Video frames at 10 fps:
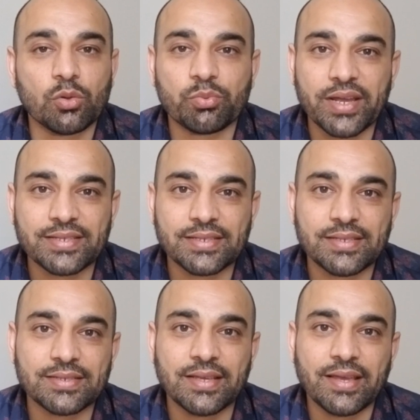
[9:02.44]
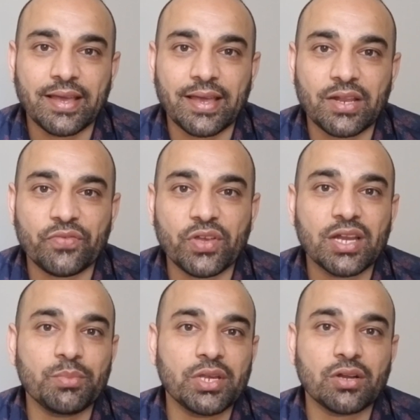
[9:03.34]
prices. And if you're going
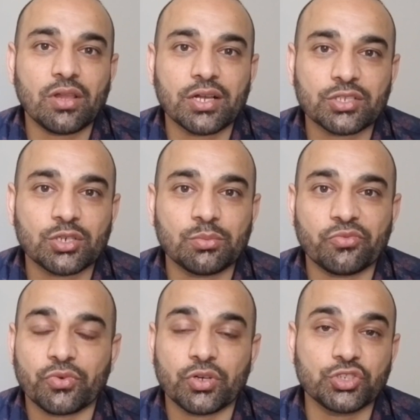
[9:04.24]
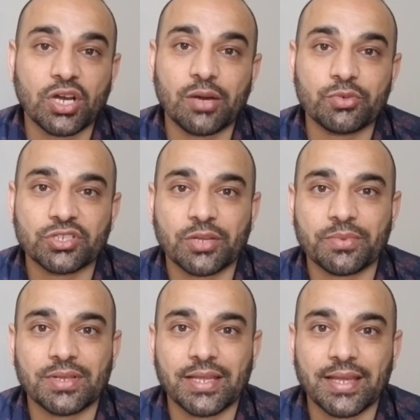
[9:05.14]
to be here long term for a job or
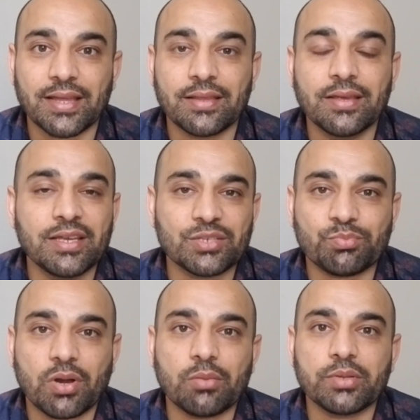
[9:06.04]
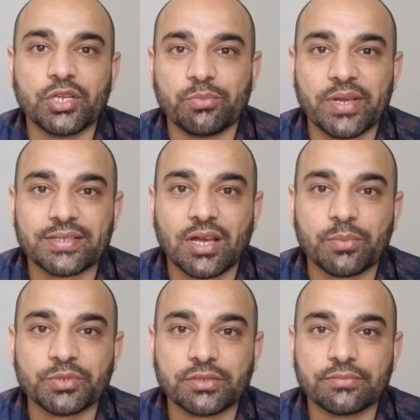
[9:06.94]
something like that, it's probably your best
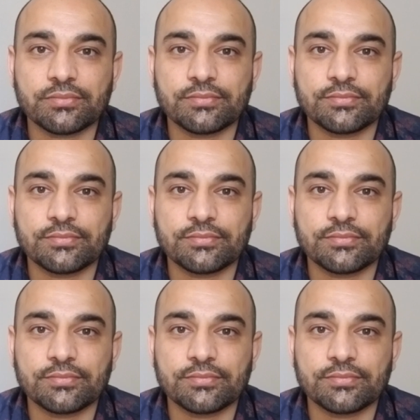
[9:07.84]
option.